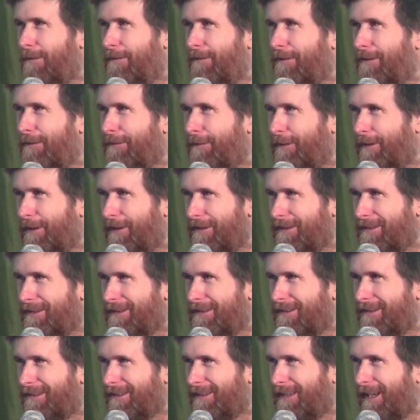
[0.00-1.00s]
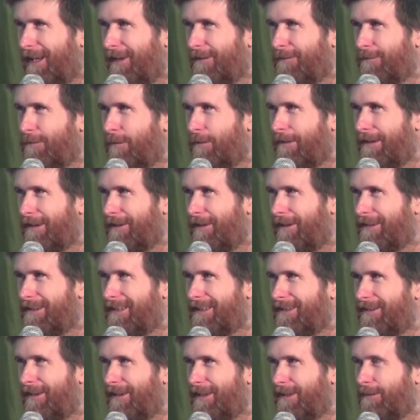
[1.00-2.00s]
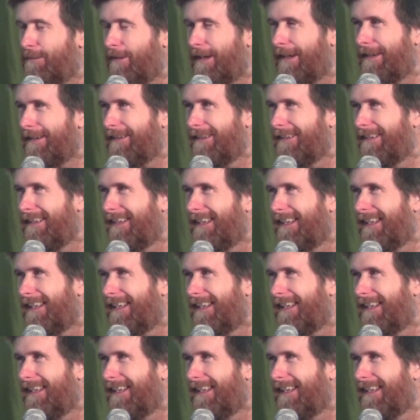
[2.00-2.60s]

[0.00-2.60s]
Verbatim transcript: of the first Gulf War in 1991,